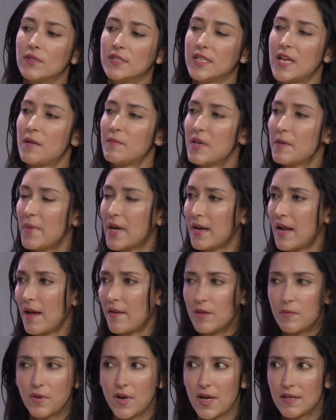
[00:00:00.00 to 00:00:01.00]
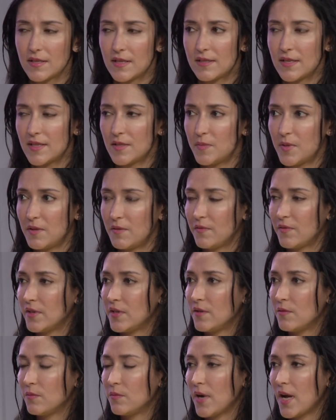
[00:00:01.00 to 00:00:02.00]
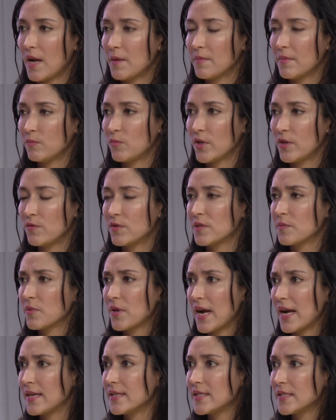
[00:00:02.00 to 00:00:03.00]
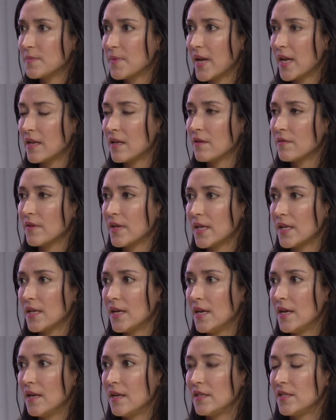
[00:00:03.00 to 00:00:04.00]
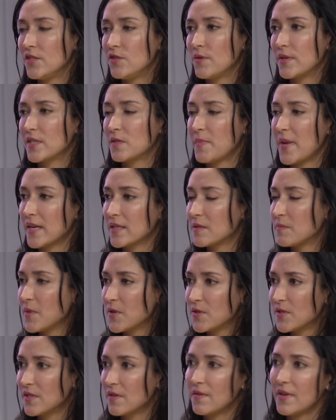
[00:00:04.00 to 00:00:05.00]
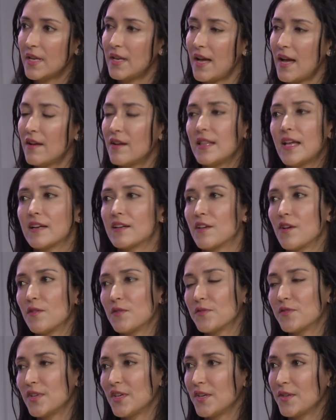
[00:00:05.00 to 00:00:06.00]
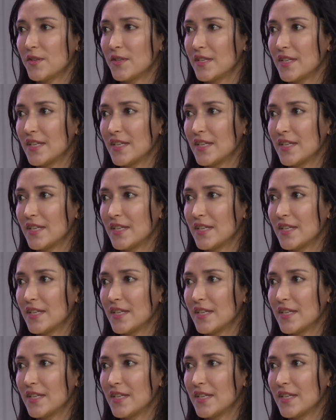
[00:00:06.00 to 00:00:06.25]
tell me about how the process has been for you. Were you surprised by any of it? Did you expect most of it? How did that go for you?